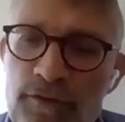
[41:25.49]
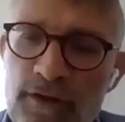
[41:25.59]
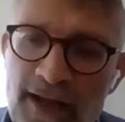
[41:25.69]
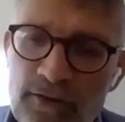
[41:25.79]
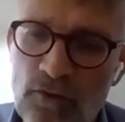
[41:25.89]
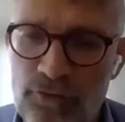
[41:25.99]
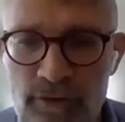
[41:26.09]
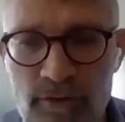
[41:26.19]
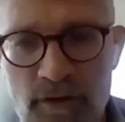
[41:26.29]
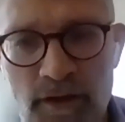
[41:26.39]
the landowner,
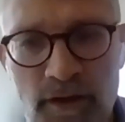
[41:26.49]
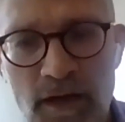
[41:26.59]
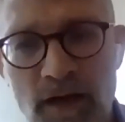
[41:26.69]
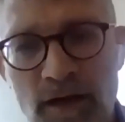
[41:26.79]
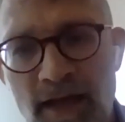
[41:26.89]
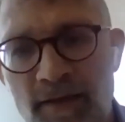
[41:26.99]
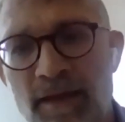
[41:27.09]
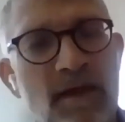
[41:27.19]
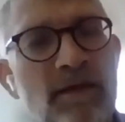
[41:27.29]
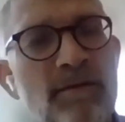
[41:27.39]
can
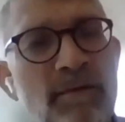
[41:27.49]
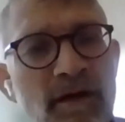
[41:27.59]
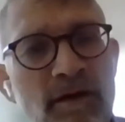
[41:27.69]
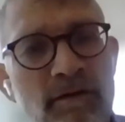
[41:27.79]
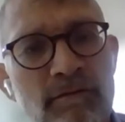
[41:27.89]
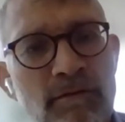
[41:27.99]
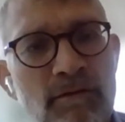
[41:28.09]
they make the money?